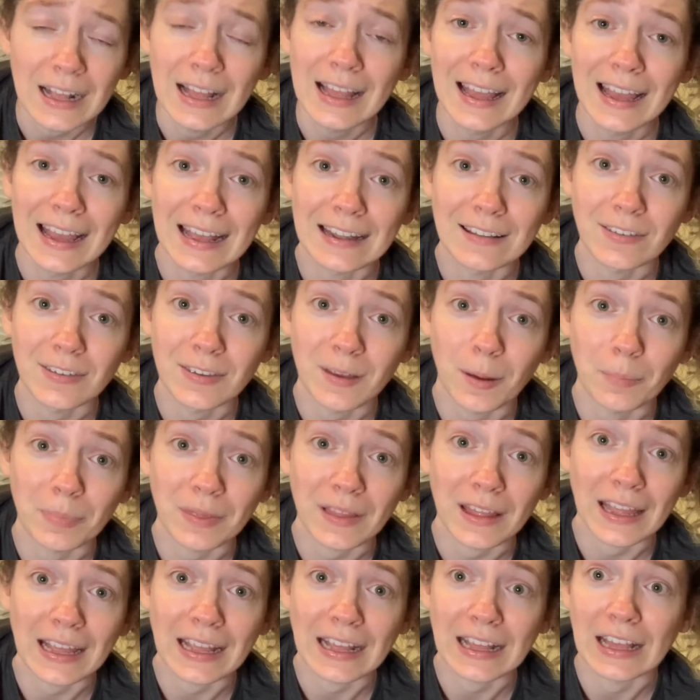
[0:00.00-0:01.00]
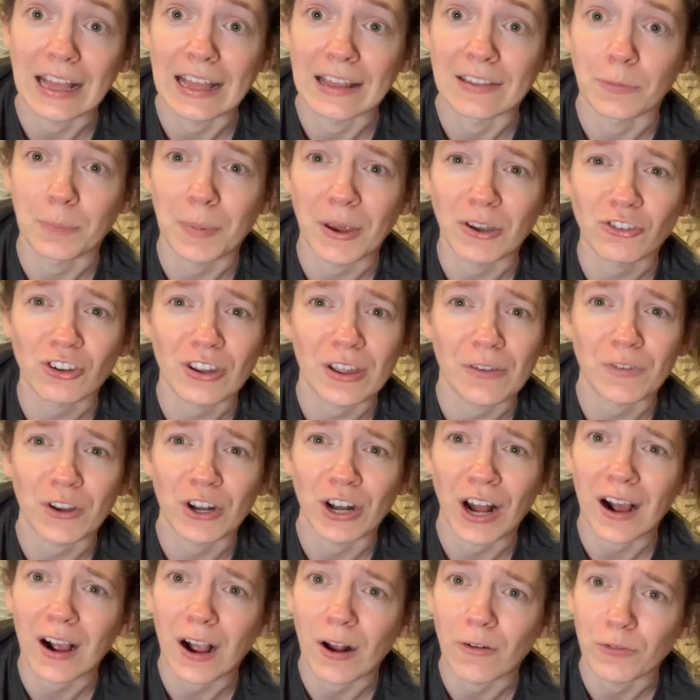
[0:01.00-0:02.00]
it's something, especially if you're
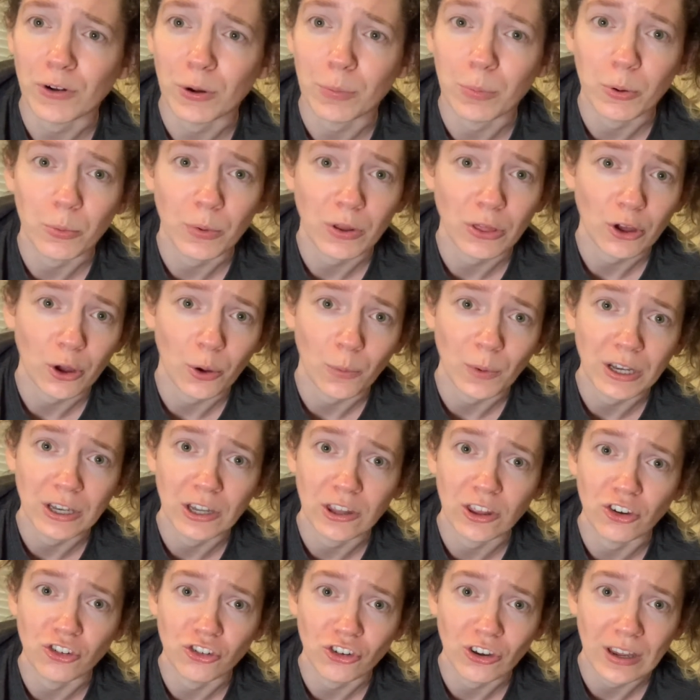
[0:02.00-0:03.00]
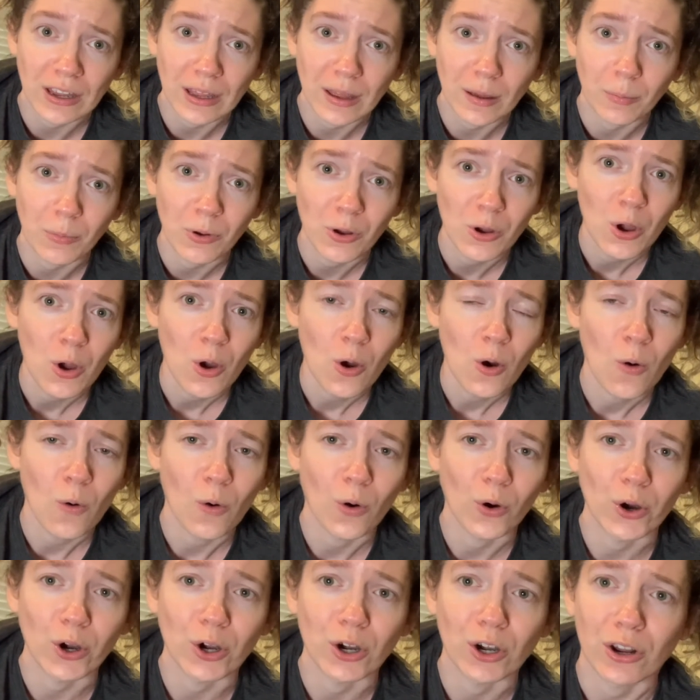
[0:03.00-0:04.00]
not comfortable with going to the gym,
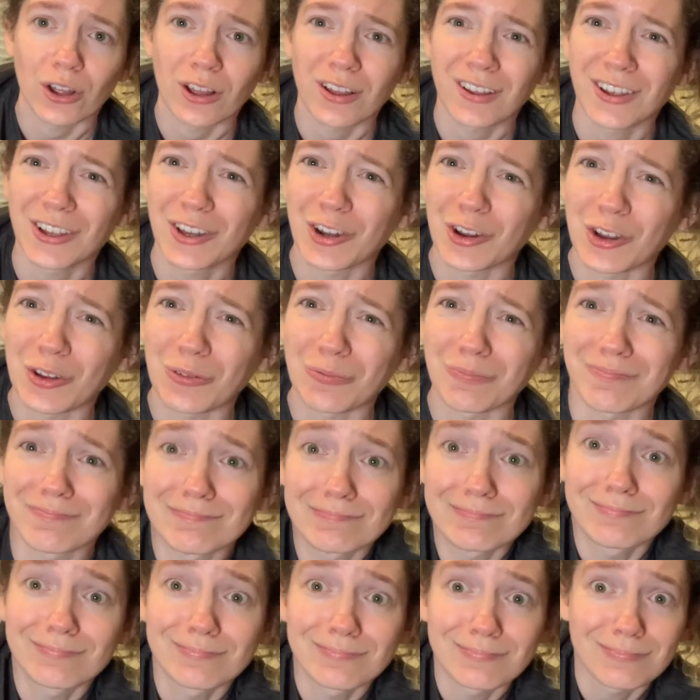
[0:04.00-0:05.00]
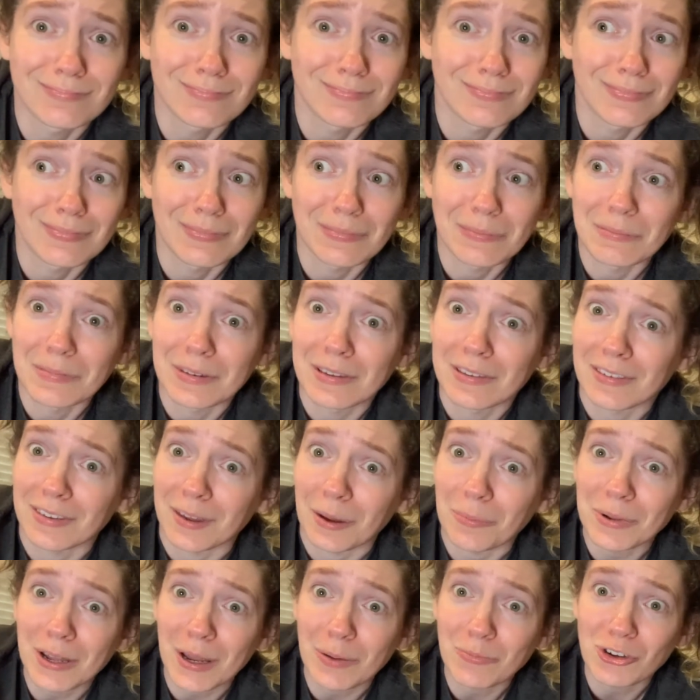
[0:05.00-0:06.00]
or, you know,
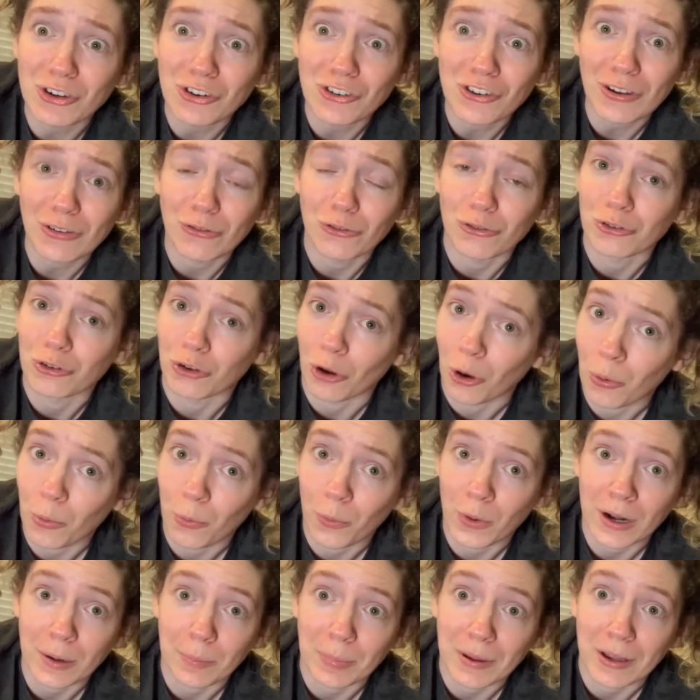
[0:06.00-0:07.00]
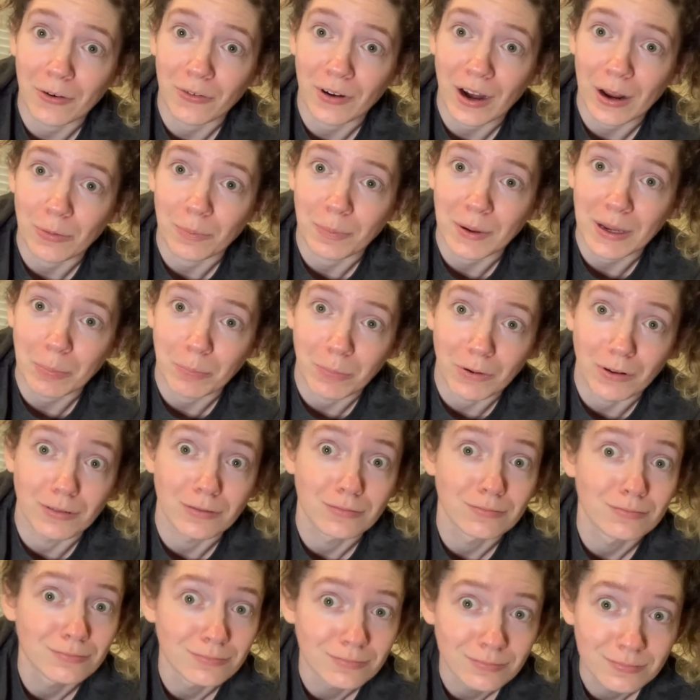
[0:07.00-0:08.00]
sometimes you just don't want to be around people.
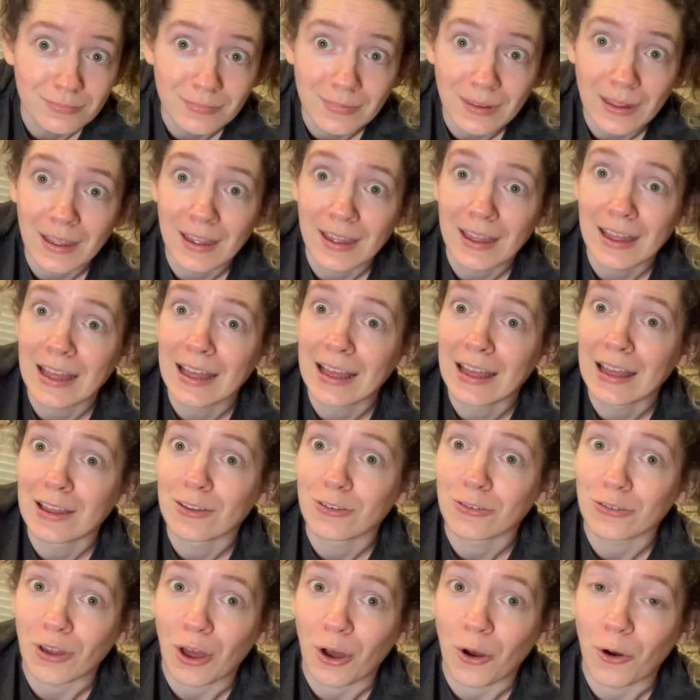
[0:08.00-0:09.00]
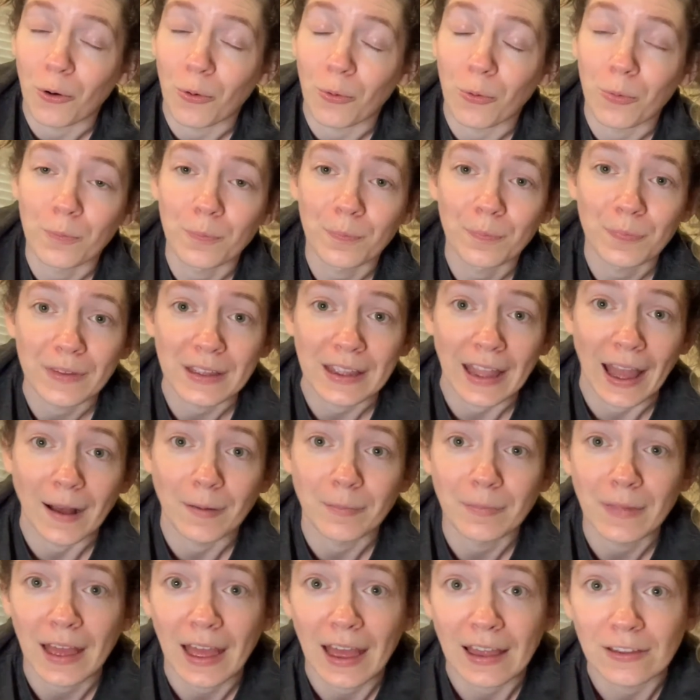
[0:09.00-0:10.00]
So yeah,
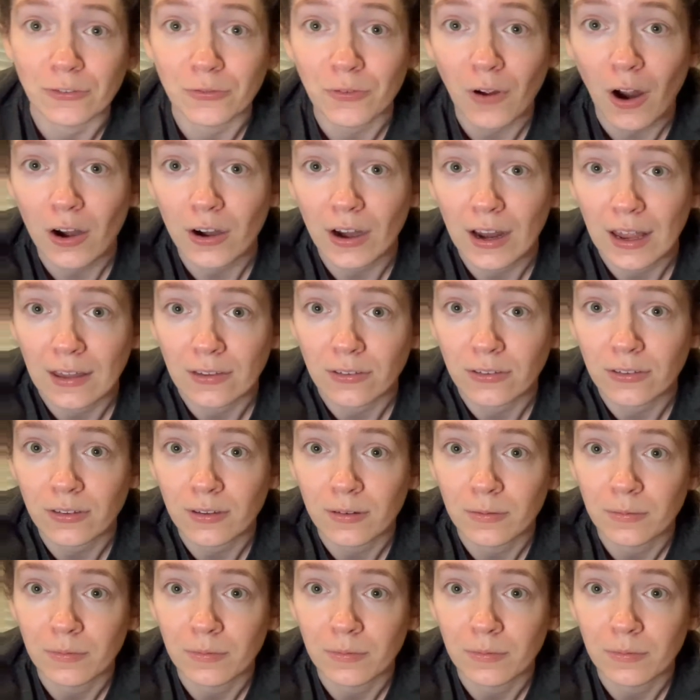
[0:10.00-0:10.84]
as far as